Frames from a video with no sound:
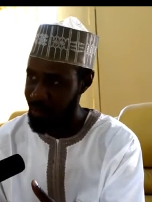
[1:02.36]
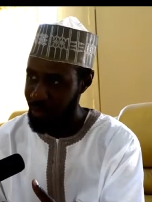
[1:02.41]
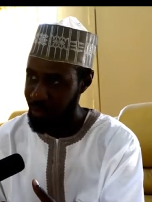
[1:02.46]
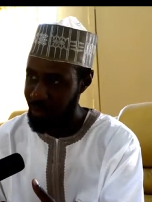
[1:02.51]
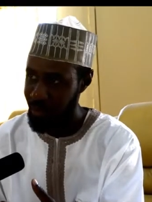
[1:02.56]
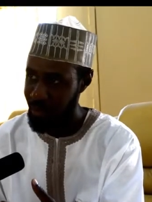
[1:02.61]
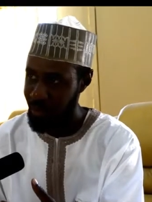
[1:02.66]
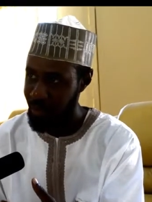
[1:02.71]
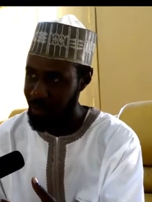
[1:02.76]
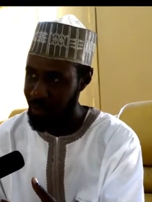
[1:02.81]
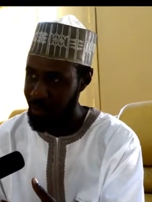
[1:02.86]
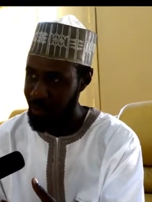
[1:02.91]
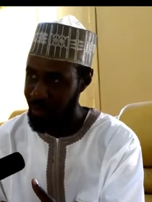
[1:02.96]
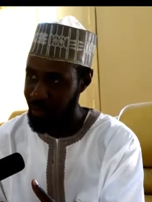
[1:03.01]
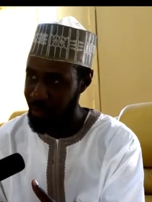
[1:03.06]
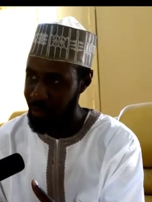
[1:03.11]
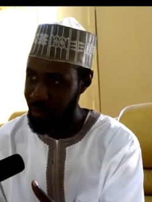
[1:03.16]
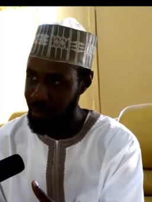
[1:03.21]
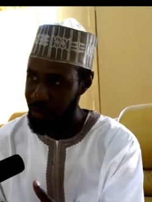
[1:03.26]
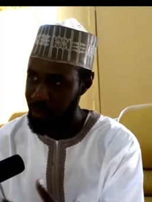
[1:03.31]

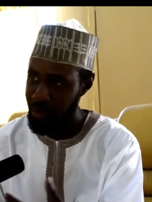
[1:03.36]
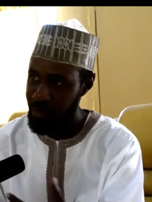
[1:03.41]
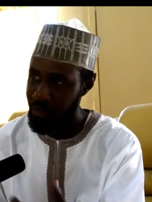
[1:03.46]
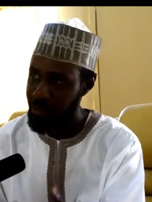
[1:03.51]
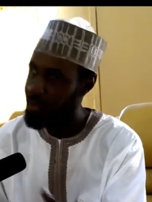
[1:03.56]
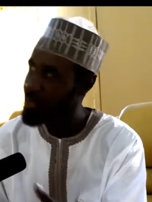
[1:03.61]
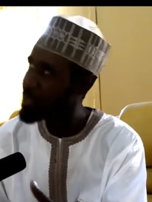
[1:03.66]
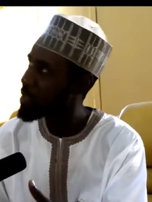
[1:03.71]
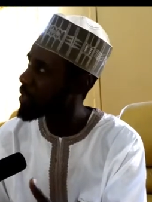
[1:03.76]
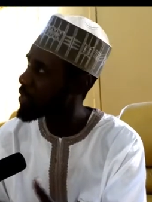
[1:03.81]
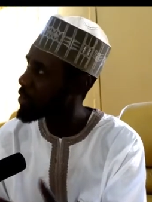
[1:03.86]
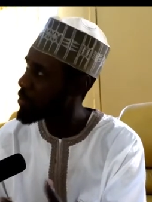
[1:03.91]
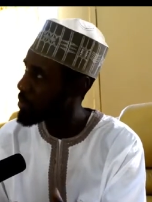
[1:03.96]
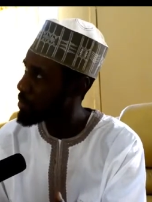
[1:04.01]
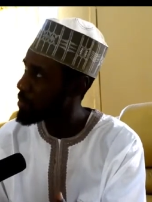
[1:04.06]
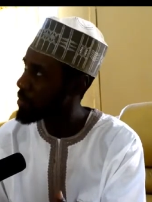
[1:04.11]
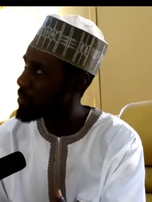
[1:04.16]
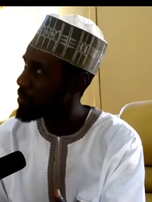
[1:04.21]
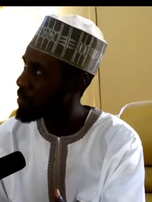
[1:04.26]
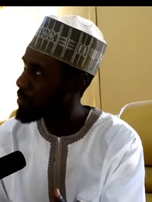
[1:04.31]
uh, different
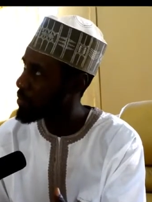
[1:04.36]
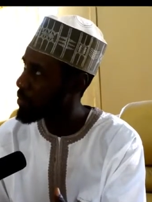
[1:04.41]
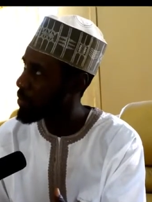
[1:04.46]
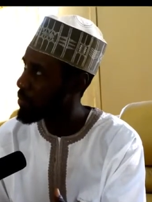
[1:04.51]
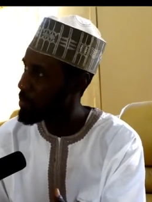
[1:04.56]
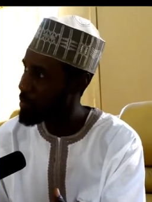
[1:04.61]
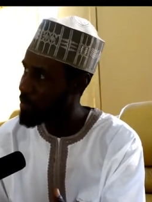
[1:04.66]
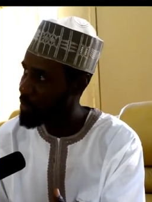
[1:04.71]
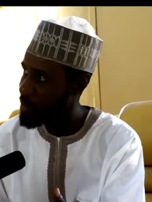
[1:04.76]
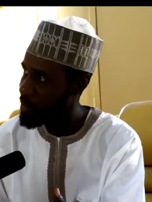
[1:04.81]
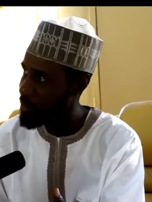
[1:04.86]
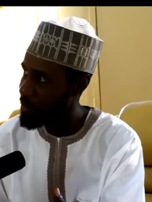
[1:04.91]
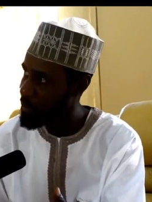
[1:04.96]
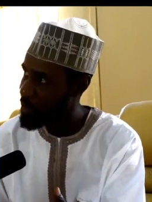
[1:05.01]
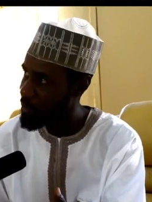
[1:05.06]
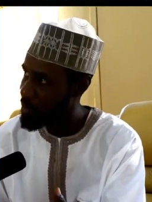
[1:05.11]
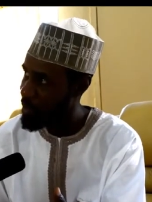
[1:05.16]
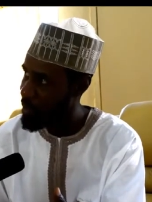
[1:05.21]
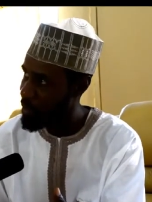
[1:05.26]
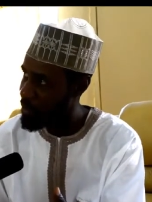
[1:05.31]
sections of this of
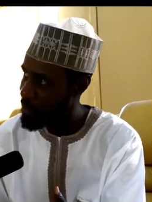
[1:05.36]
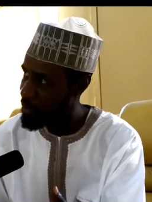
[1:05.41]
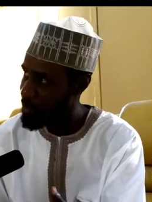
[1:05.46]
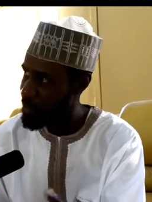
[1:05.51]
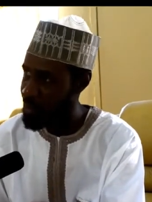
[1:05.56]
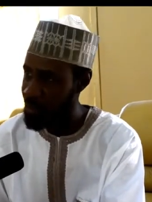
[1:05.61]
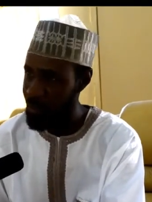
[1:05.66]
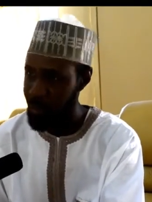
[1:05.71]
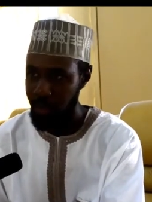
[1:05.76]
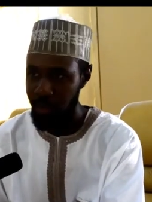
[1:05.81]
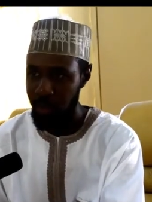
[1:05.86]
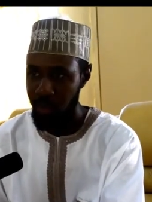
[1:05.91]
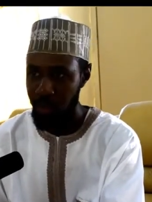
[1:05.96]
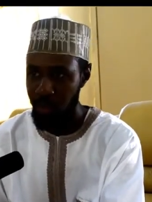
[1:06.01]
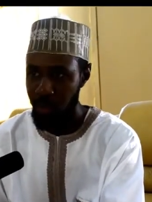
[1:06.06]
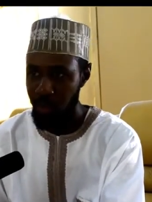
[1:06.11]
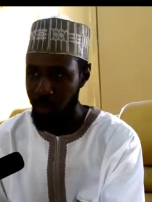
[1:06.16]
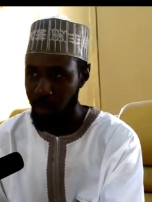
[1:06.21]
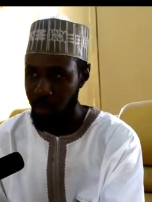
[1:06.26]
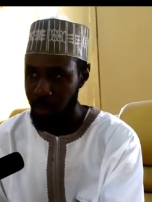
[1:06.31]
this country
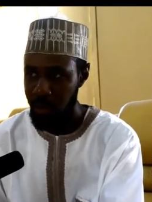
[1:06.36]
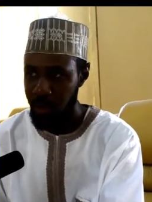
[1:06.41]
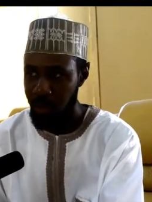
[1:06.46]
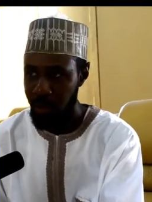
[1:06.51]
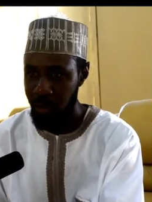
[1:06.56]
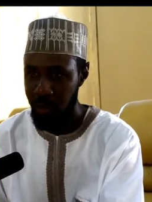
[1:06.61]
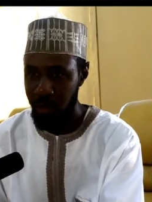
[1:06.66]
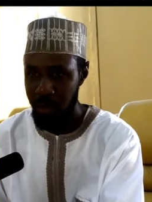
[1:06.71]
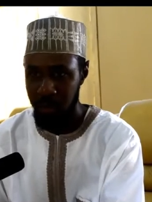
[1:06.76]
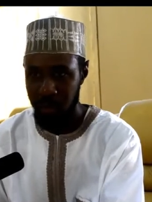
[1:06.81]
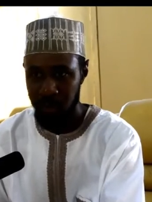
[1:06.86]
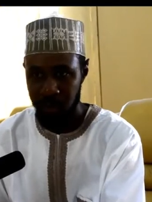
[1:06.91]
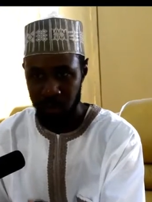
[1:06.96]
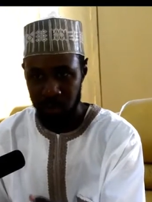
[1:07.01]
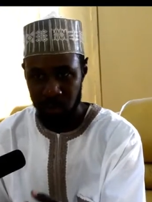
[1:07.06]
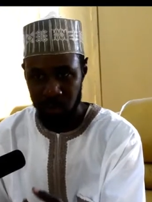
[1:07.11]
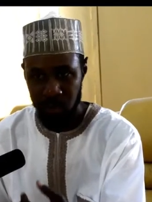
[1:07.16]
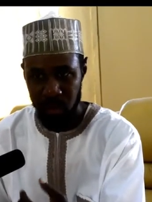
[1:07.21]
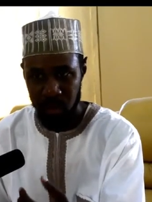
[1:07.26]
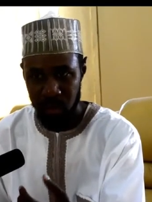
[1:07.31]
but
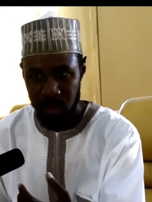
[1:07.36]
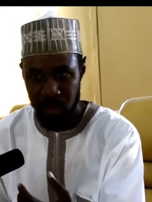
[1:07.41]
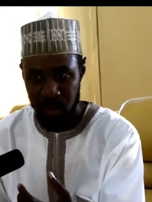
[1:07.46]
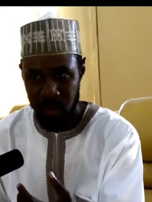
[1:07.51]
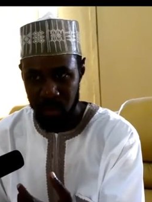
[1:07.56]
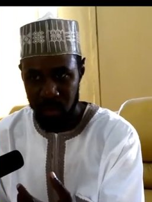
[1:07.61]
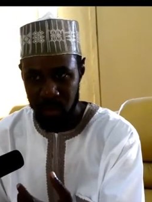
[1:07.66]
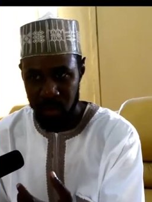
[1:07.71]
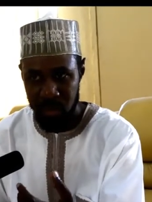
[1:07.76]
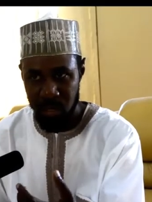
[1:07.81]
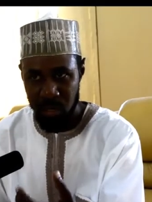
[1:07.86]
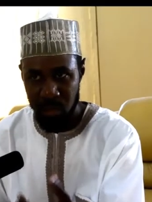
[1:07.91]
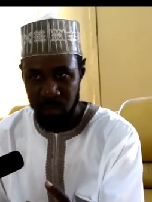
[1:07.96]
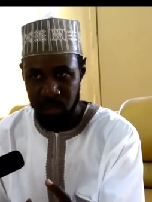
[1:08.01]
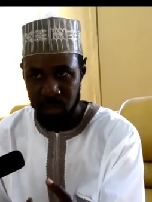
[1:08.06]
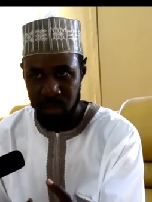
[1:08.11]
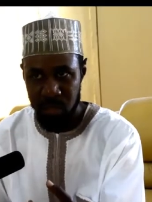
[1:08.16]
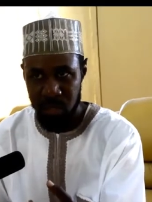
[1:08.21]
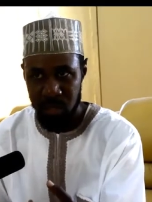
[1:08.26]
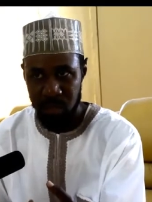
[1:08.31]
the
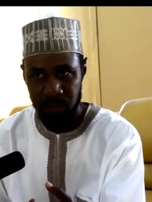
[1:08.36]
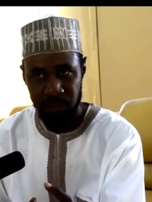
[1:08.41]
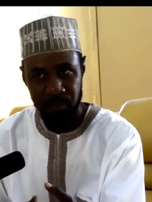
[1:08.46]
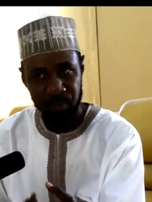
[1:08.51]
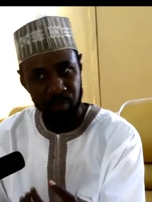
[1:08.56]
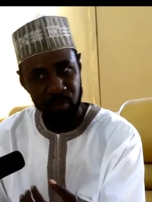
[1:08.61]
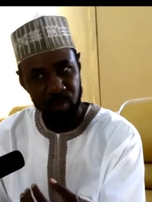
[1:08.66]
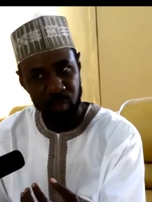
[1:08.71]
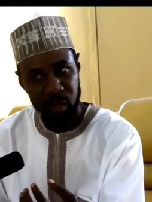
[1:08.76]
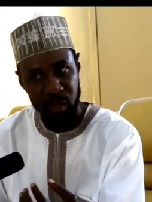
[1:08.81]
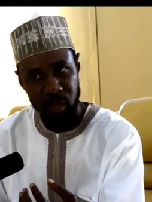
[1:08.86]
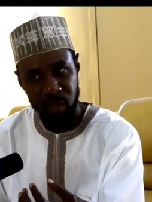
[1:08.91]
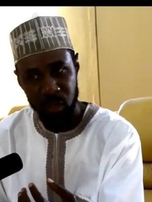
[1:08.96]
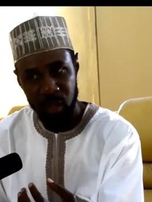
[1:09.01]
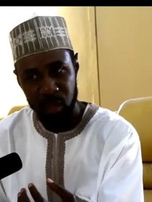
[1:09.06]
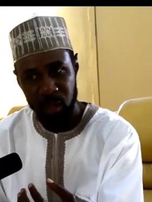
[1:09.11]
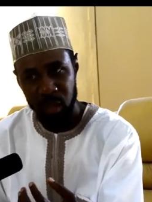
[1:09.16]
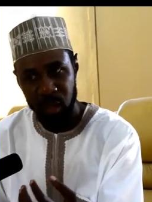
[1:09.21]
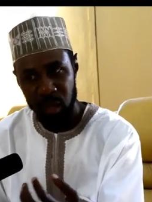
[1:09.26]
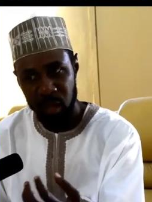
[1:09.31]
service
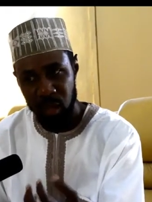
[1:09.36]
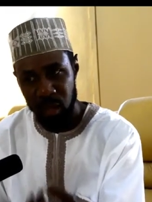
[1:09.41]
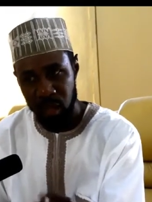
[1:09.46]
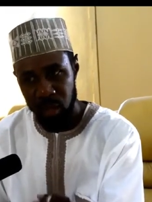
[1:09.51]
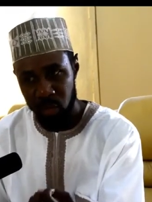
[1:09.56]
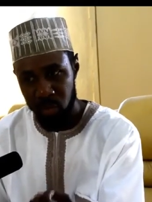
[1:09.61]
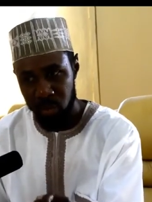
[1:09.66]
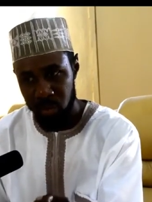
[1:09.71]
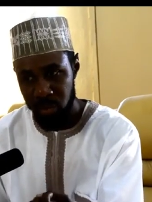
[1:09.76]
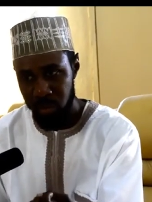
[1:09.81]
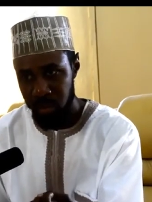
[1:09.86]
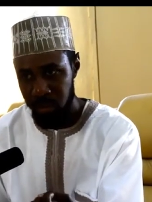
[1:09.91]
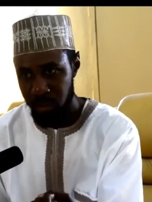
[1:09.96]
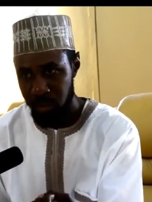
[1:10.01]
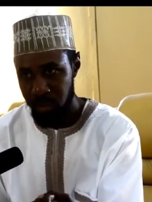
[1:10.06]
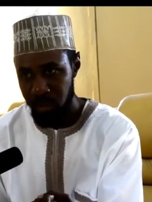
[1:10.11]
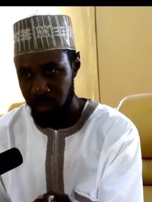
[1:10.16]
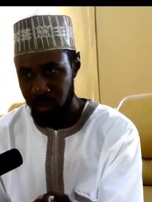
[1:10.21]
allows